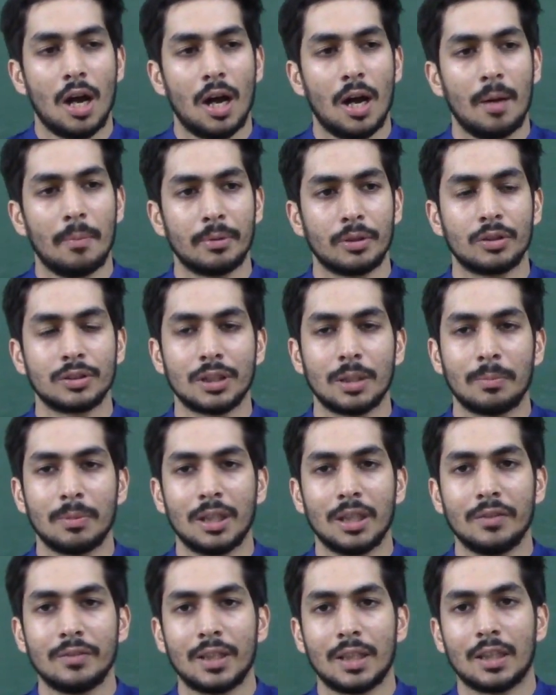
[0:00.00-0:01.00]
because I
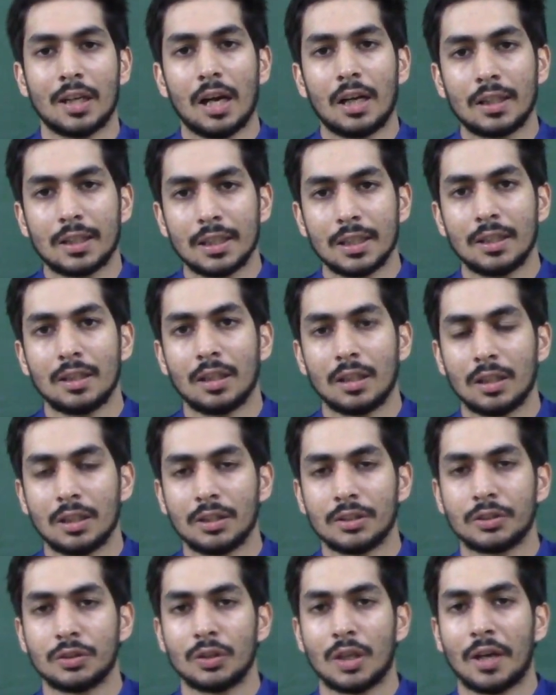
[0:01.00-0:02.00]
believe that until and
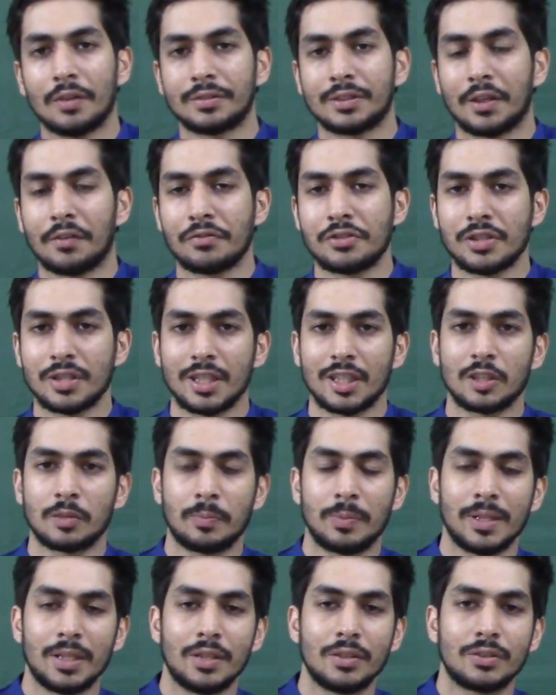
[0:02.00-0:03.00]
unless you have sufficient
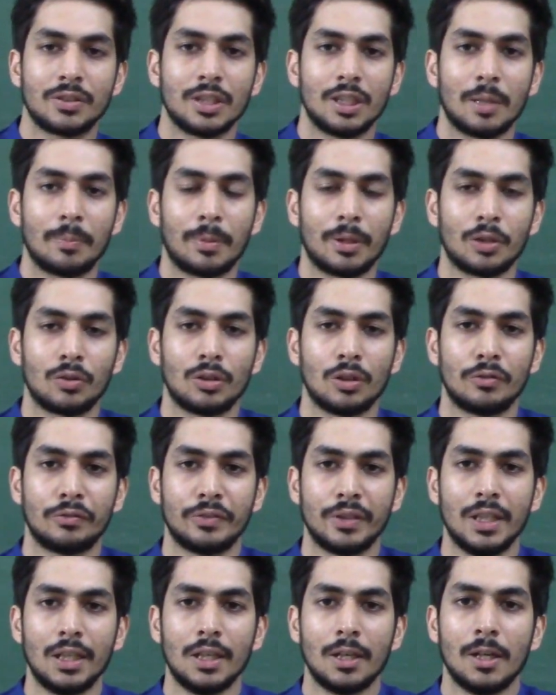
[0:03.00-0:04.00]
experience in a particular
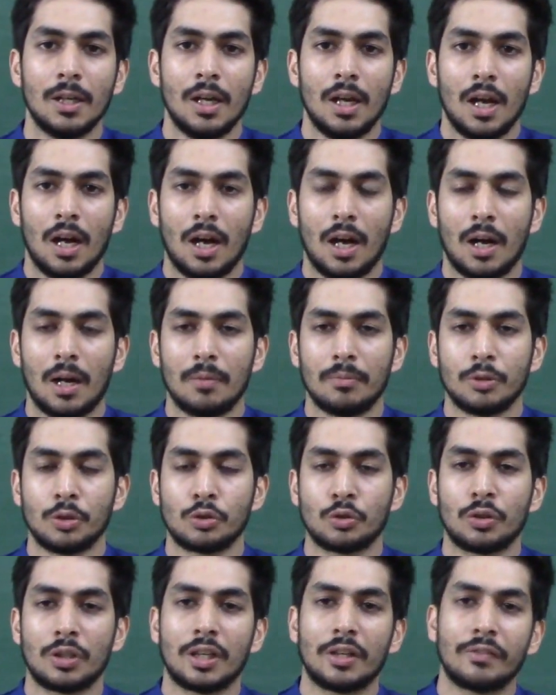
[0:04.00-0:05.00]
field,
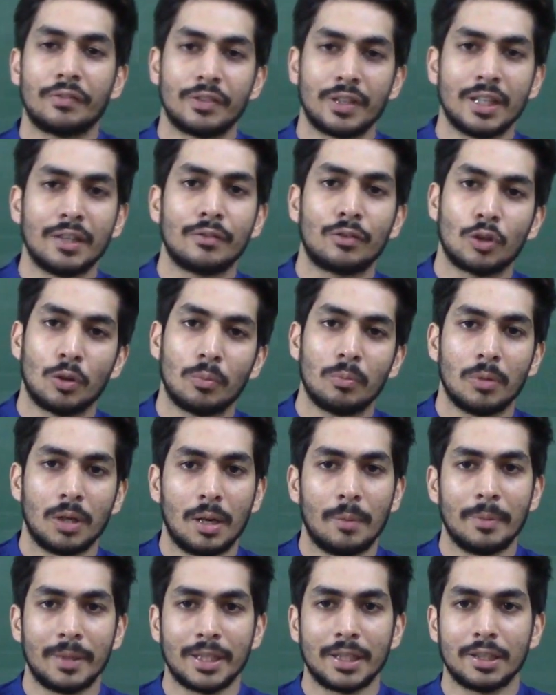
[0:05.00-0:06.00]
you should refrain from
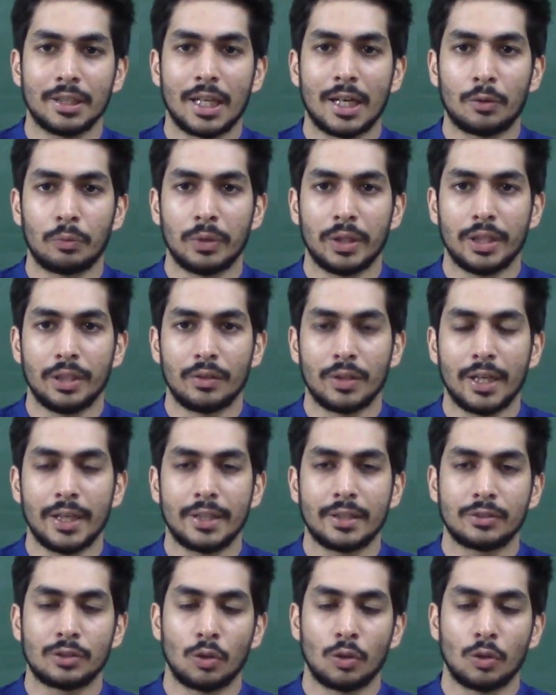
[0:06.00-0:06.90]
making that video, right?